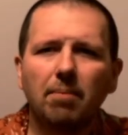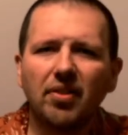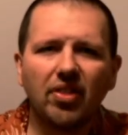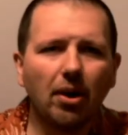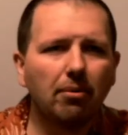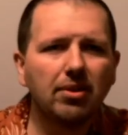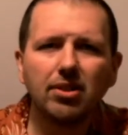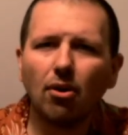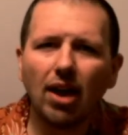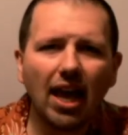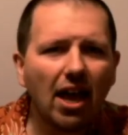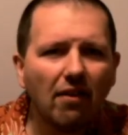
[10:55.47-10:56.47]
but there was
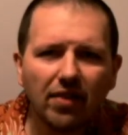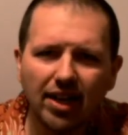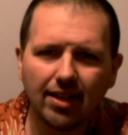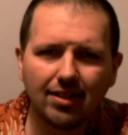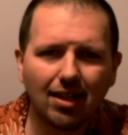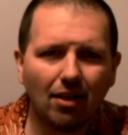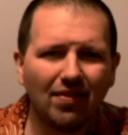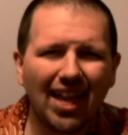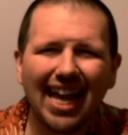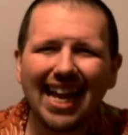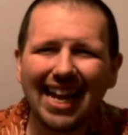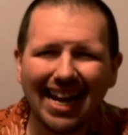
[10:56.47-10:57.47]
no evidence of
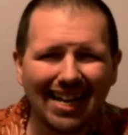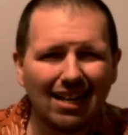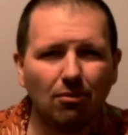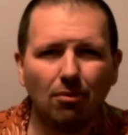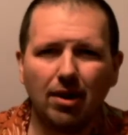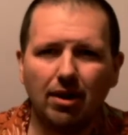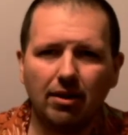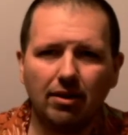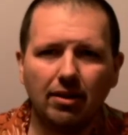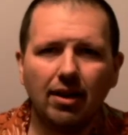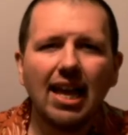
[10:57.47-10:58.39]
that anywhere.